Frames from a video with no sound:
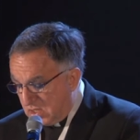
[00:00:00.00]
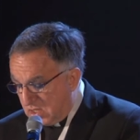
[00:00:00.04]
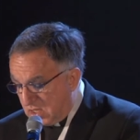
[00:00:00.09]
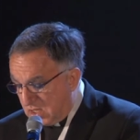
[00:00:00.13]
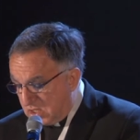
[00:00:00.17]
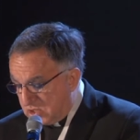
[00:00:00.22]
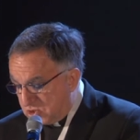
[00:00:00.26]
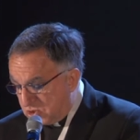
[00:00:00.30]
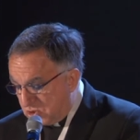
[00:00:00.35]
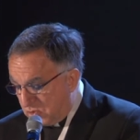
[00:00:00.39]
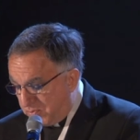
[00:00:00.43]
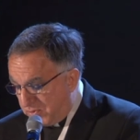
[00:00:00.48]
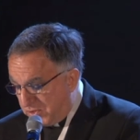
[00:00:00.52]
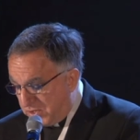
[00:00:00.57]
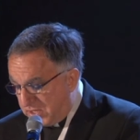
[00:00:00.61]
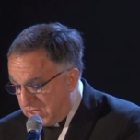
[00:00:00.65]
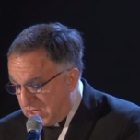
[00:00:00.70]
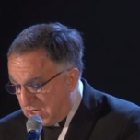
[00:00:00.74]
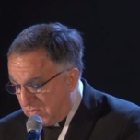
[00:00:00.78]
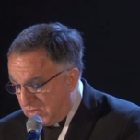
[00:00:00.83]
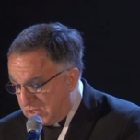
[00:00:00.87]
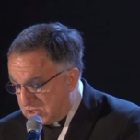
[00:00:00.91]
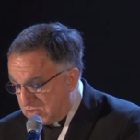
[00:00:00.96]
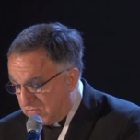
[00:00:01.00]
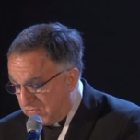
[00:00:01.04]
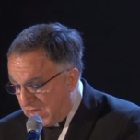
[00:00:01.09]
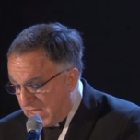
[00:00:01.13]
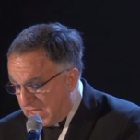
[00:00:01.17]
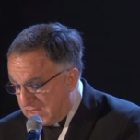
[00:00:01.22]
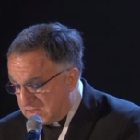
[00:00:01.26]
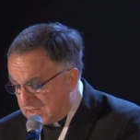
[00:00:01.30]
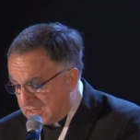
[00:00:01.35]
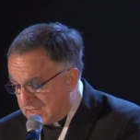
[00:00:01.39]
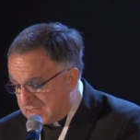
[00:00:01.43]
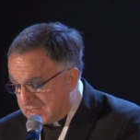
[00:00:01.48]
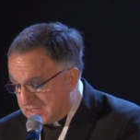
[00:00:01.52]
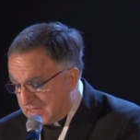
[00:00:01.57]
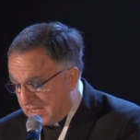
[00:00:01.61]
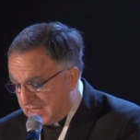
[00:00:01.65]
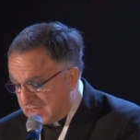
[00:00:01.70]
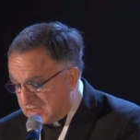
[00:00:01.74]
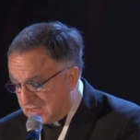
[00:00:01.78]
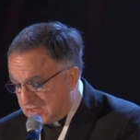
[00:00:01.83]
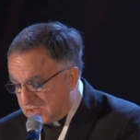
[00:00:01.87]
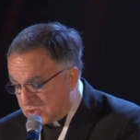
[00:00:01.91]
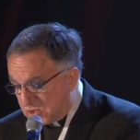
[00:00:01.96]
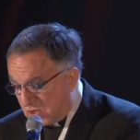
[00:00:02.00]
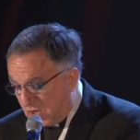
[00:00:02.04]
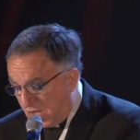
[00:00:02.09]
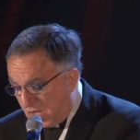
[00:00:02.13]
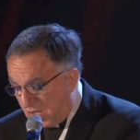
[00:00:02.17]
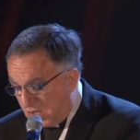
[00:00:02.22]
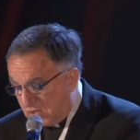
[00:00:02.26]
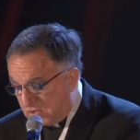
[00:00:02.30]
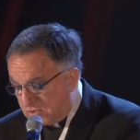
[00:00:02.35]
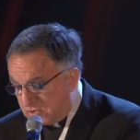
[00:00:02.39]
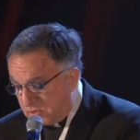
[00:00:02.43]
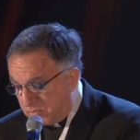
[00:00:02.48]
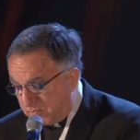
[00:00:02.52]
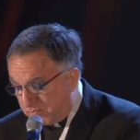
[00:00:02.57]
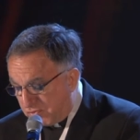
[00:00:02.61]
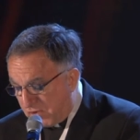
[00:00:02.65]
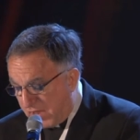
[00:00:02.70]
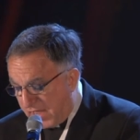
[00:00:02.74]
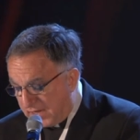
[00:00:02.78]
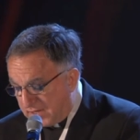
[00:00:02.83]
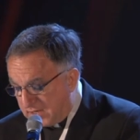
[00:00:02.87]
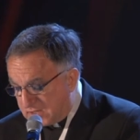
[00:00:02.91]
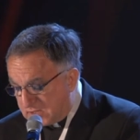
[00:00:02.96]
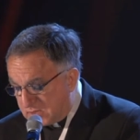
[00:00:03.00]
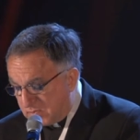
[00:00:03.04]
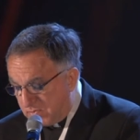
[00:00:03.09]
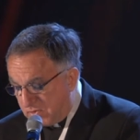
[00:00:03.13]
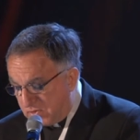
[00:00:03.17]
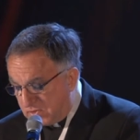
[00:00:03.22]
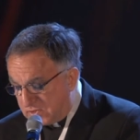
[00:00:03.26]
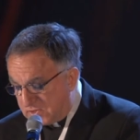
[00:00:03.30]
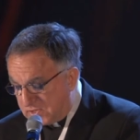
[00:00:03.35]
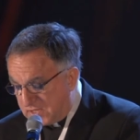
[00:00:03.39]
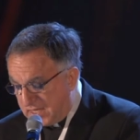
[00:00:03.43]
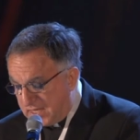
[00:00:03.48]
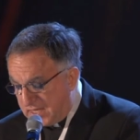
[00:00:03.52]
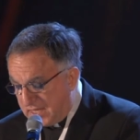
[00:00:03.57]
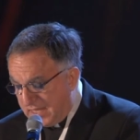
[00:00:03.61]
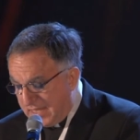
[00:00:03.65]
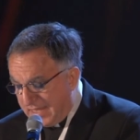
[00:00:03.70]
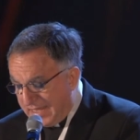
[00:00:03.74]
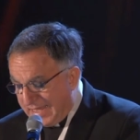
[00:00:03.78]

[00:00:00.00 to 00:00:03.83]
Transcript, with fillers: A jubilee year, which Francis says is called to practice mercy